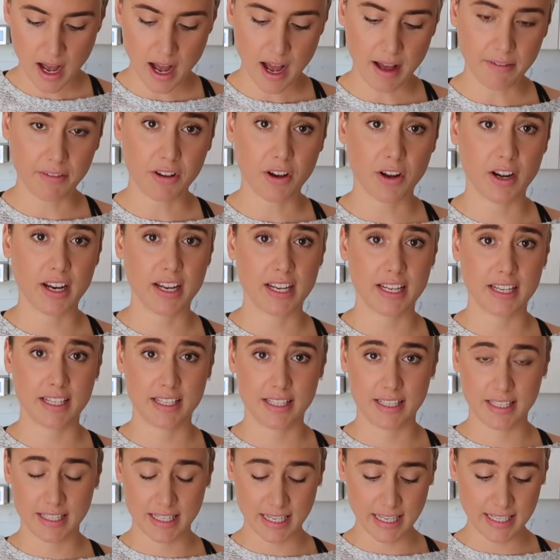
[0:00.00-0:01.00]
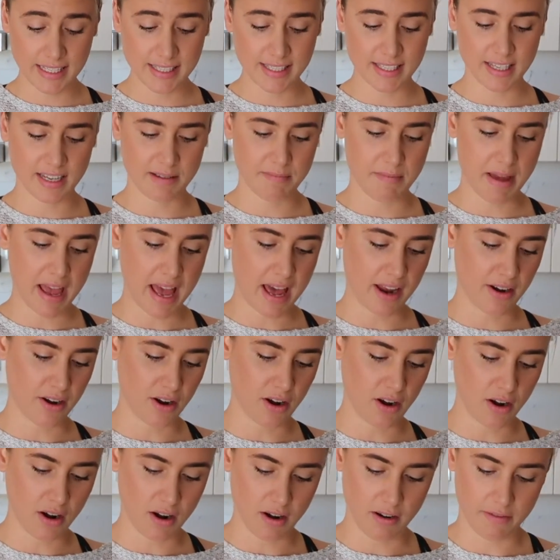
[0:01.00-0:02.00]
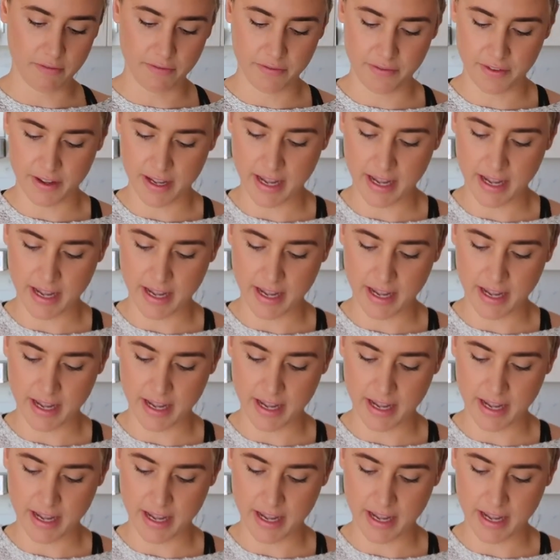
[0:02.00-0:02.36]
I've got a decent amount of